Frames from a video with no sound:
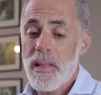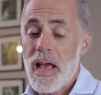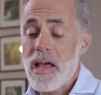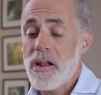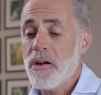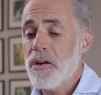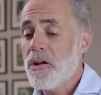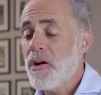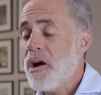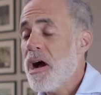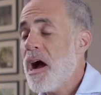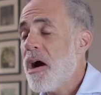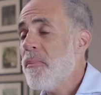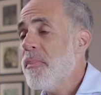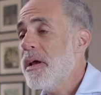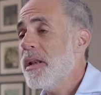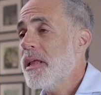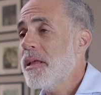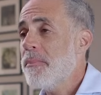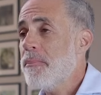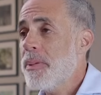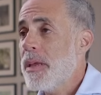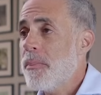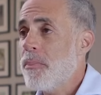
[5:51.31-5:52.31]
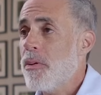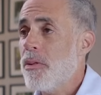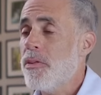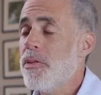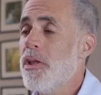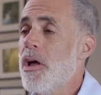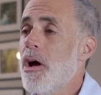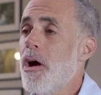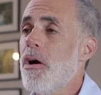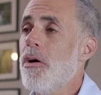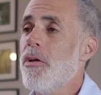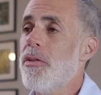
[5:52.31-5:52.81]
don't know how many people
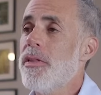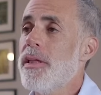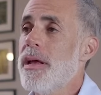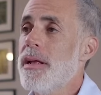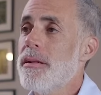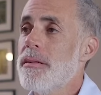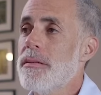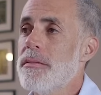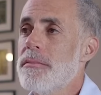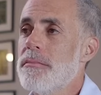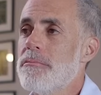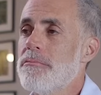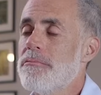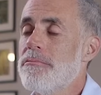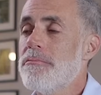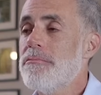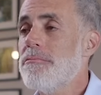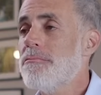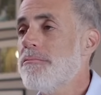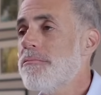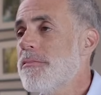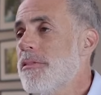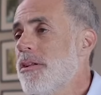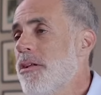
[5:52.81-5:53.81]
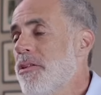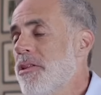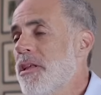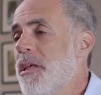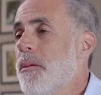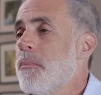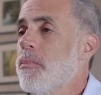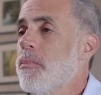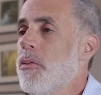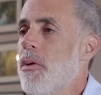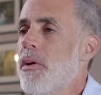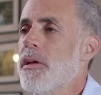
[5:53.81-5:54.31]
know that the
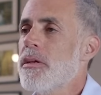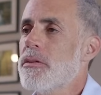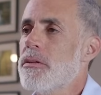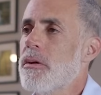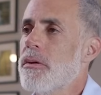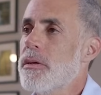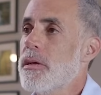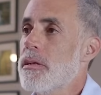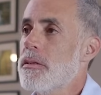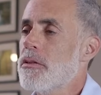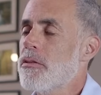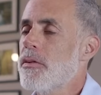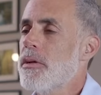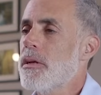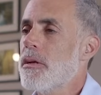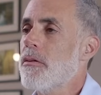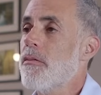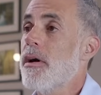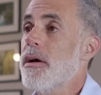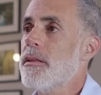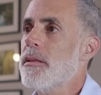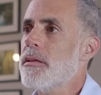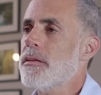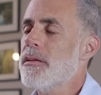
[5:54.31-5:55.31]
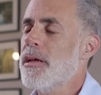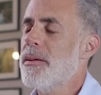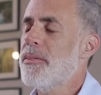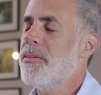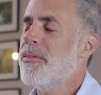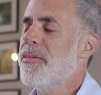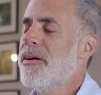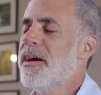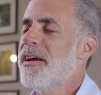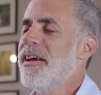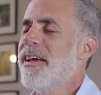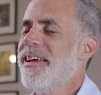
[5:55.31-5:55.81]
employees don't get treated quite the same
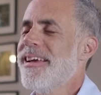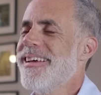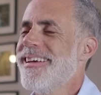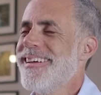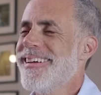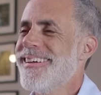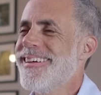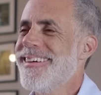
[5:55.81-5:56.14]
way.